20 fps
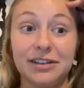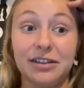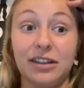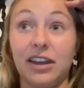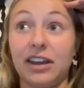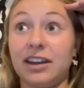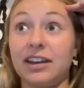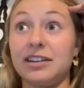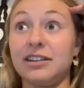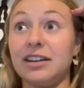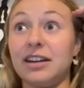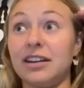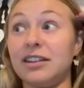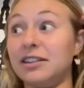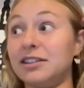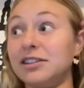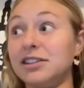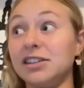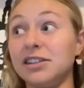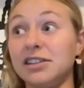Like
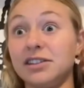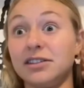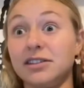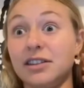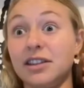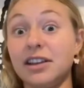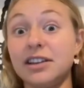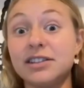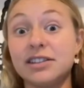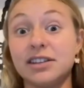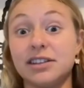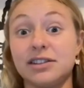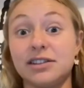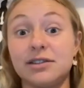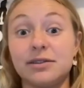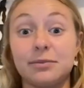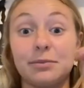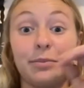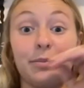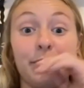this
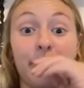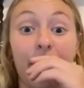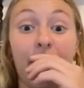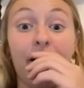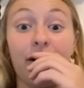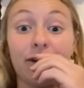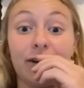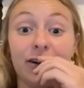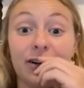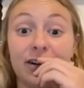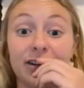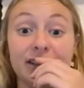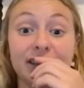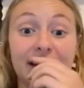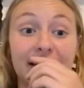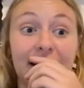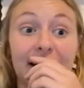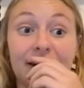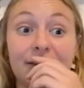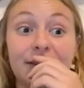is bonkers.
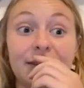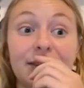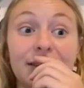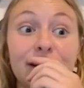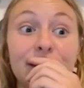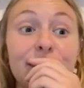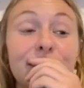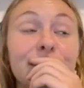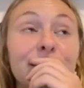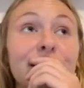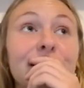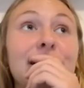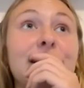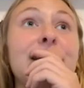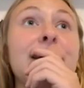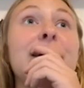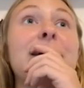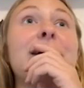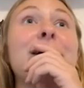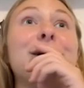Like I
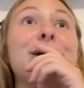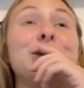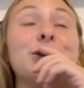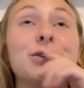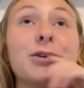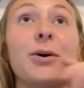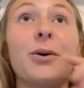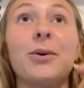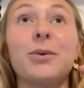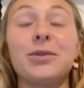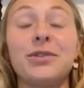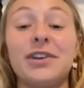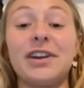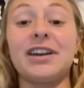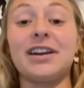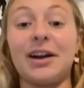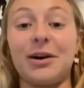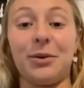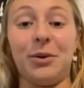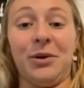literally don't
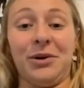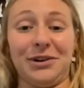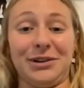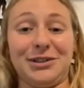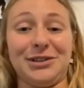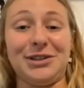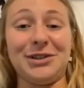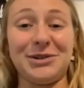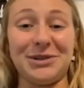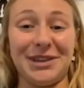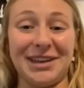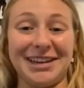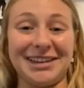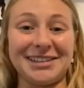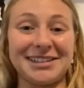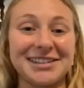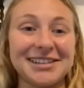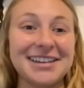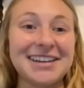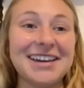think I want to do
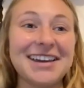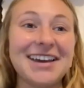this.